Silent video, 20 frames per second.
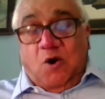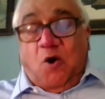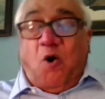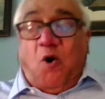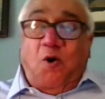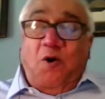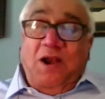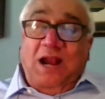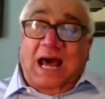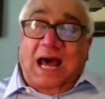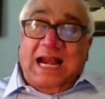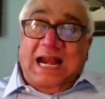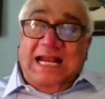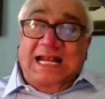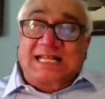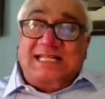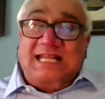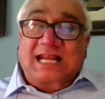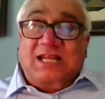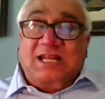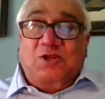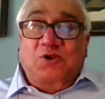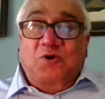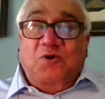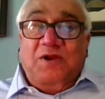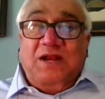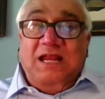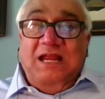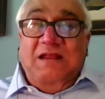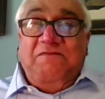All are
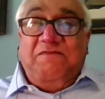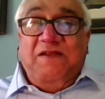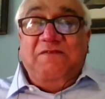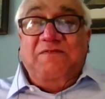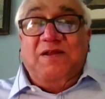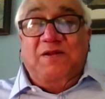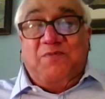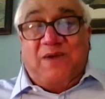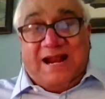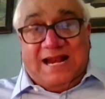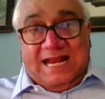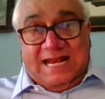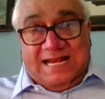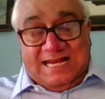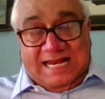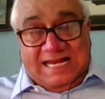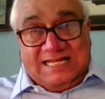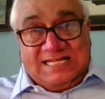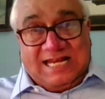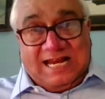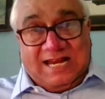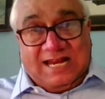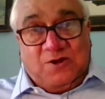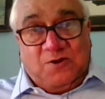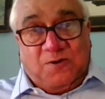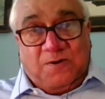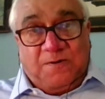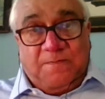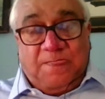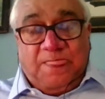insecure if even one is
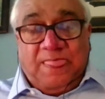insecure.